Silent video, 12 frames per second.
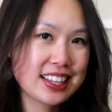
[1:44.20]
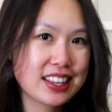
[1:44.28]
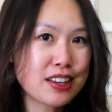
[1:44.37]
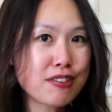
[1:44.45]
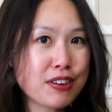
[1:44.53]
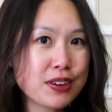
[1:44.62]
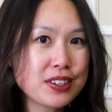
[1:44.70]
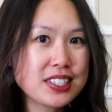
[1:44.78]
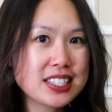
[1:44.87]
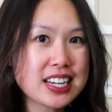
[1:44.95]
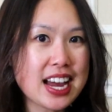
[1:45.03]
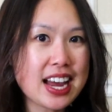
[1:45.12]
the
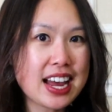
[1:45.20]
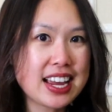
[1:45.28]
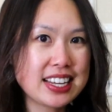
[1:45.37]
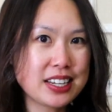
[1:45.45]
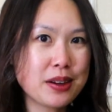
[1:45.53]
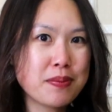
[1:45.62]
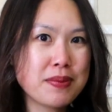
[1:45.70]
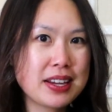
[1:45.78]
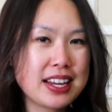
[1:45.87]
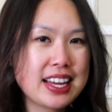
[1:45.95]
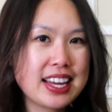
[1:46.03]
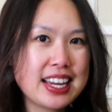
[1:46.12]
first item
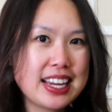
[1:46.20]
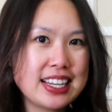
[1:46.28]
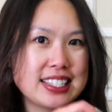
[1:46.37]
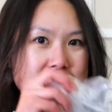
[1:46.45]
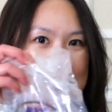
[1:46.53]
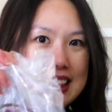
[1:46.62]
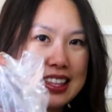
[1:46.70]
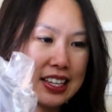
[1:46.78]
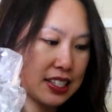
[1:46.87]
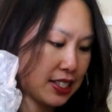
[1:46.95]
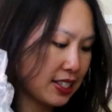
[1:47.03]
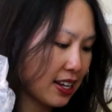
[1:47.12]
is in
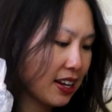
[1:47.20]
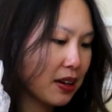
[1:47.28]
this